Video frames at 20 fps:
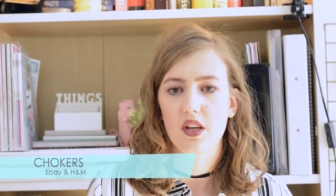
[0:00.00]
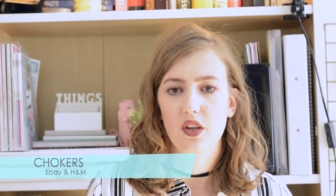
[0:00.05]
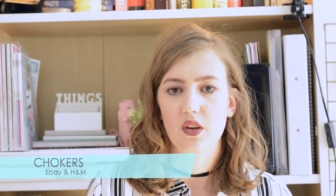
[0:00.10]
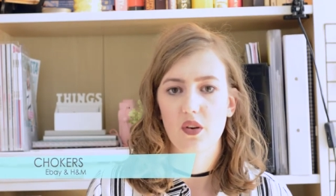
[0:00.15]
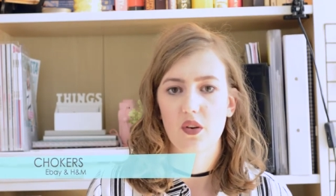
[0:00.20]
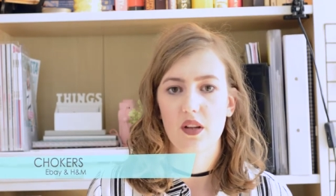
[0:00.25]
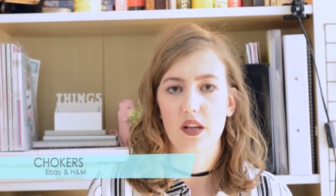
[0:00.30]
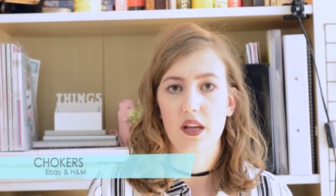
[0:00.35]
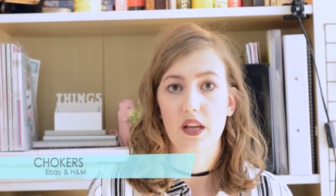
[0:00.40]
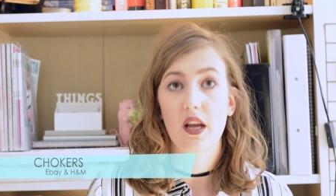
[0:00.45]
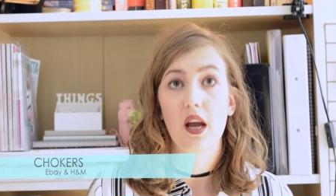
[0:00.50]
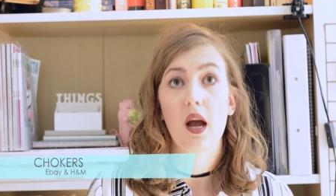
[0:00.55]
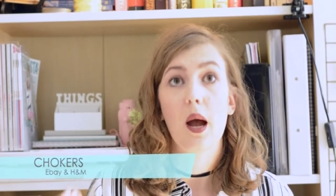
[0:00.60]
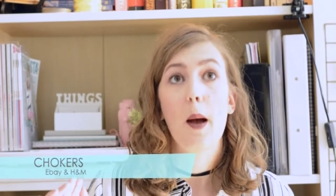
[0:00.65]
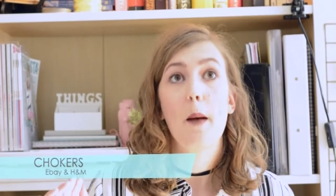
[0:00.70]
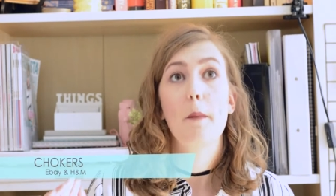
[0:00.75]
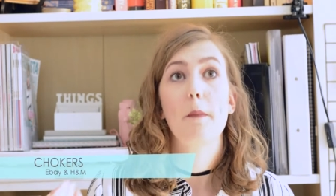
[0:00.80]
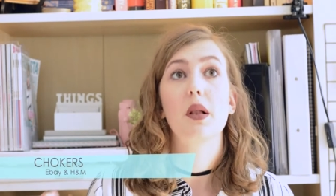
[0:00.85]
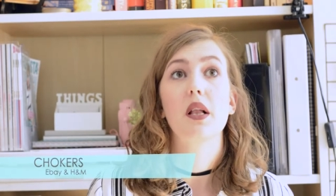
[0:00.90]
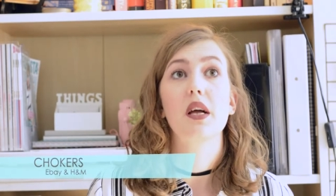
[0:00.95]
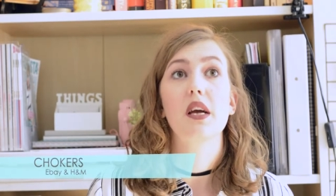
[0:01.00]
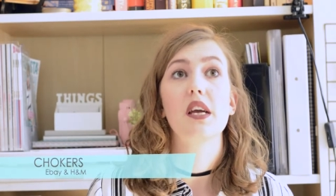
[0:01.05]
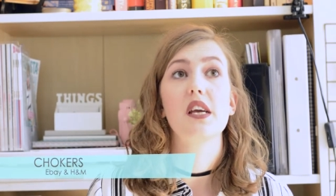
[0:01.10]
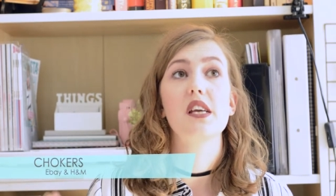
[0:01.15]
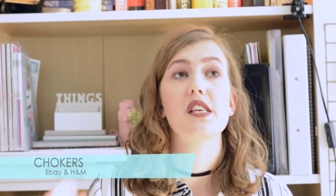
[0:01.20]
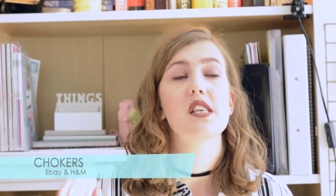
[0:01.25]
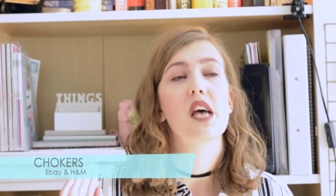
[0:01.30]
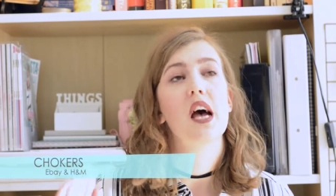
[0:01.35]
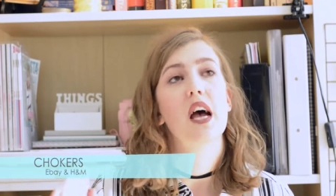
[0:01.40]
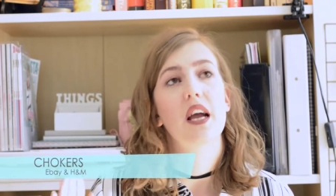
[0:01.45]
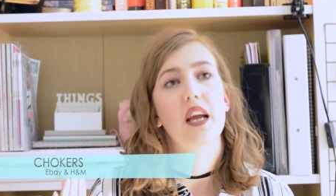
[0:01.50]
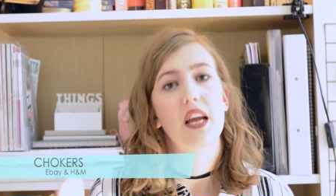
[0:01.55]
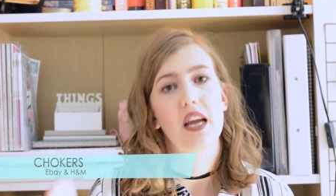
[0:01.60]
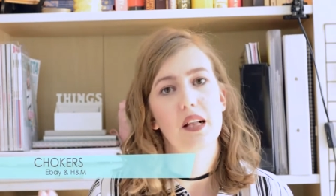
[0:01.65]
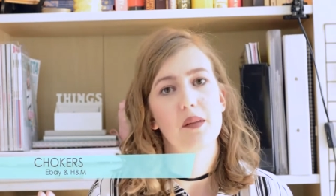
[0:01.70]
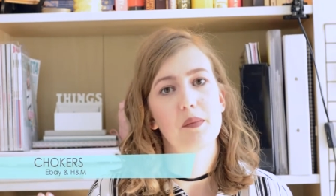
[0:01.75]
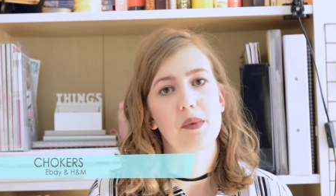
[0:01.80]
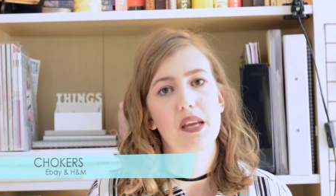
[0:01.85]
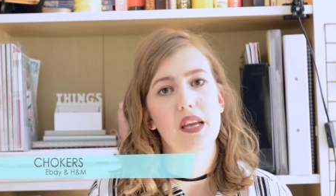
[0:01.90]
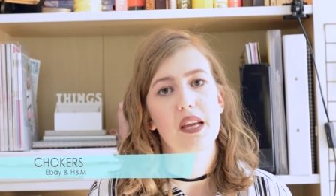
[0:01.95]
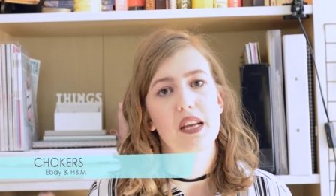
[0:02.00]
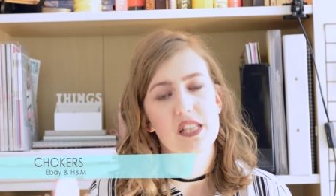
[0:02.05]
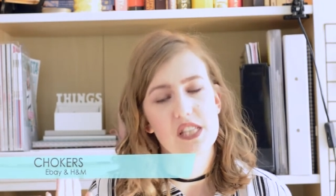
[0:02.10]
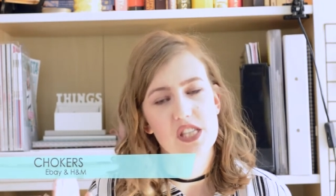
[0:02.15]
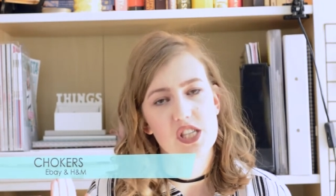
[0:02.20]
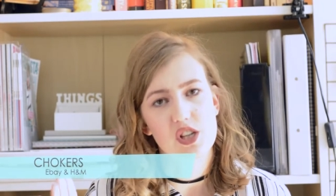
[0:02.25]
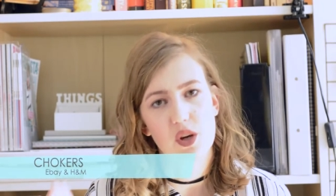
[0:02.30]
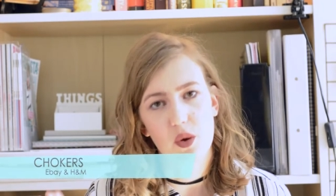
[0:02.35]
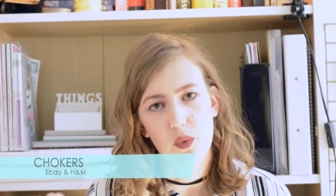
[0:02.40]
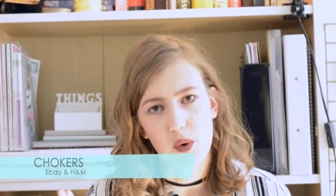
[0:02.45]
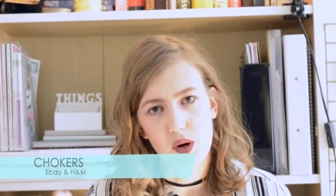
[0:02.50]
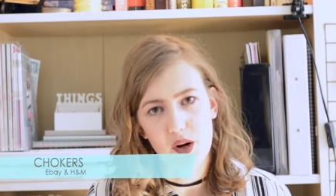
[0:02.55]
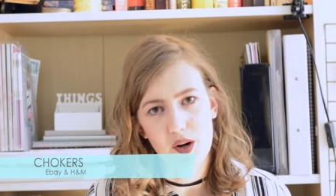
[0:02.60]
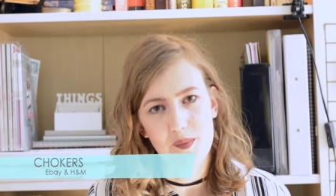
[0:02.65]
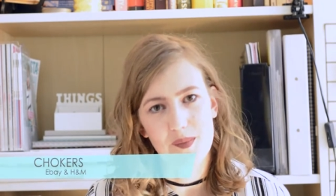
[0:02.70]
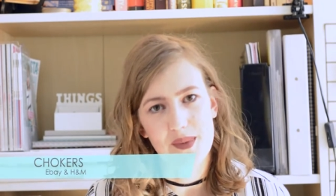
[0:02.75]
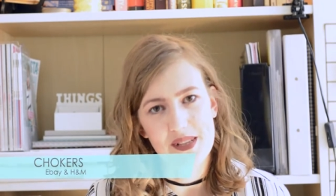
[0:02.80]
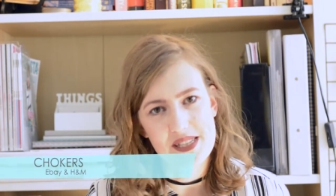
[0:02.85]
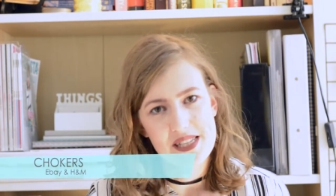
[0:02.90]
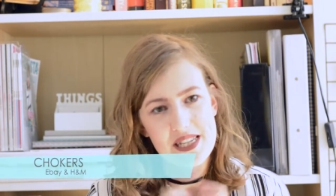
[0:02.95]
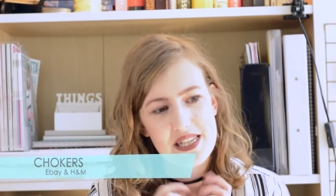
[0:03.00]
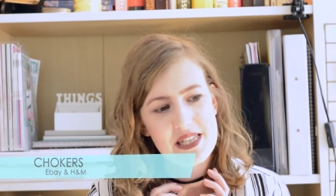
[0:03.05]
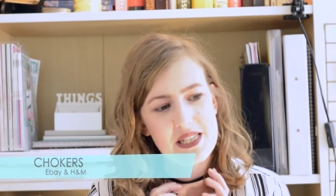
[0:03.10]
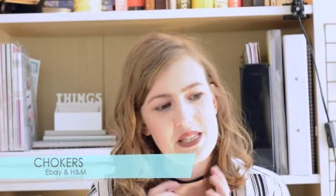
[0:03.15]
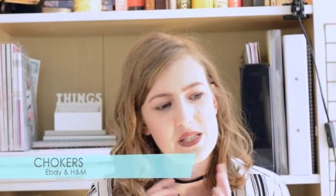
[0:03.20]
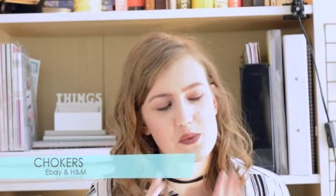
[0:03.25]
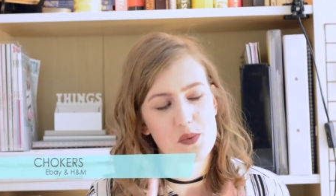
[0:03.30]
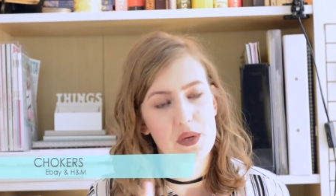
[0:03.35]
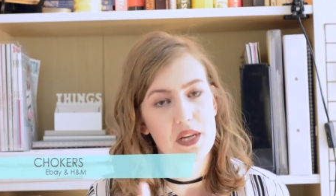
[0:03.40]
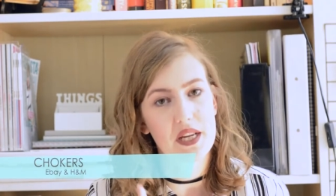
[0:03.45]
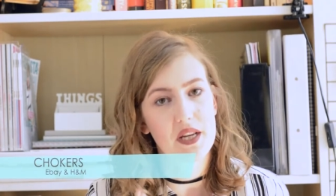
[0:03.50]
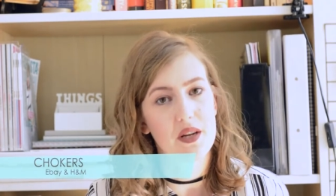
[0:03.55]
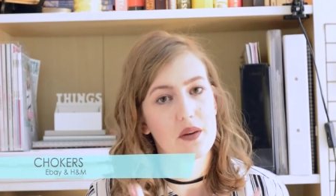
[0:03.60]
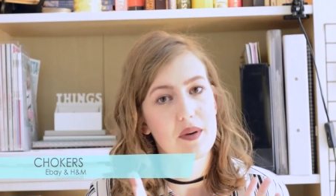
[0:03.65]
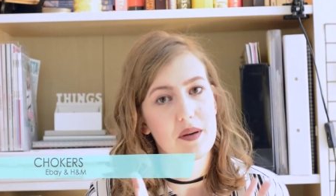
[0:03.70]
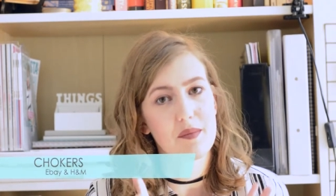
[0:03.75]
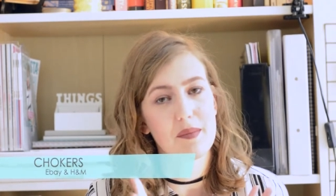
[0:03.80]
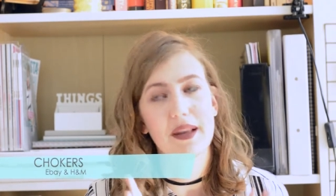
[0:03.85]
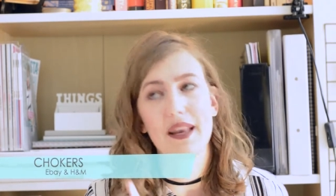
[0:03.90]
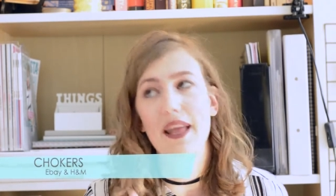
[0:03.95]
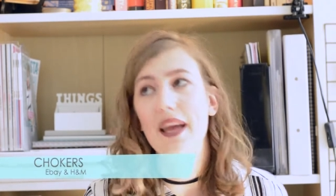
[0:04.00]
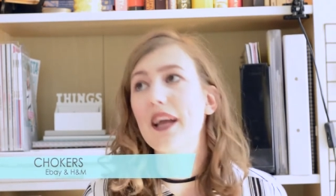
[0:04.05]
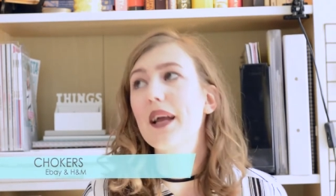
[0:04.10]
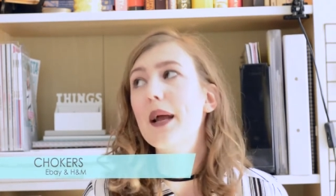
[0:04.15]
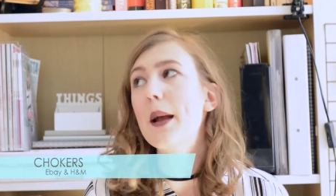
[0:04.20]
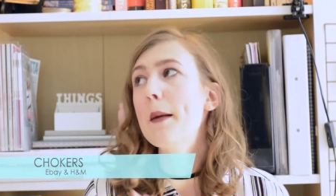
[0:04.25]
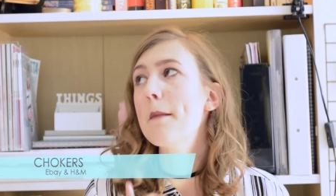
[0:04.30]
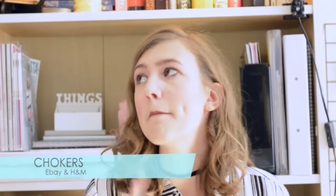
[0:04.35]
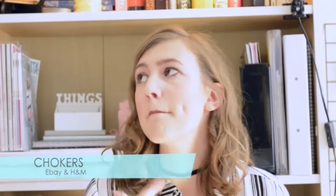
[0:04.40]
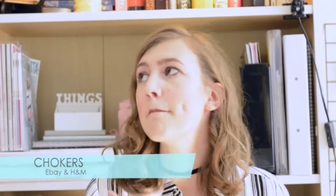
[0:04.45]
you're like, please kill me, it's so warm, this thing is sweating around my neck.